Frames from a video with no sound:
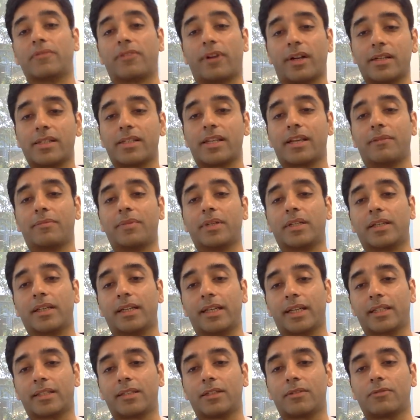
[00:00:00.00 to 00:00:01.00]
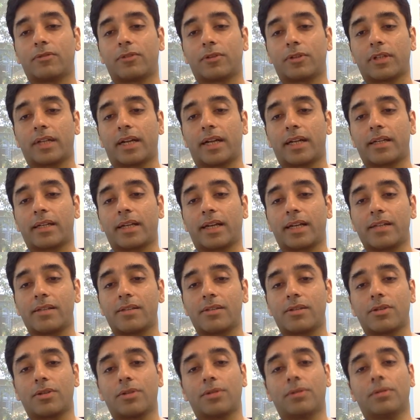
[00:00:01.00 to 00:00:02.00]
funds have been collected for that
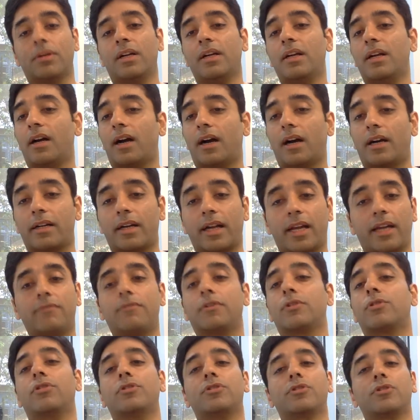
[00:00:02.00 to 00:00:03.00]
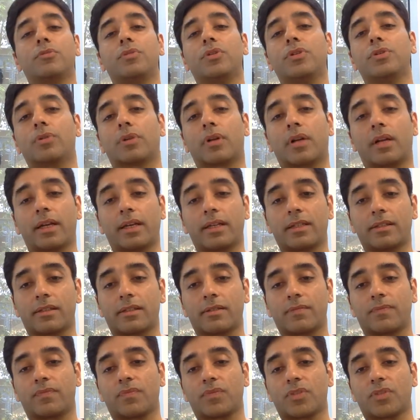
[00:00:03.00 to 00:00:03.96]
ICO are ever going to be utilized.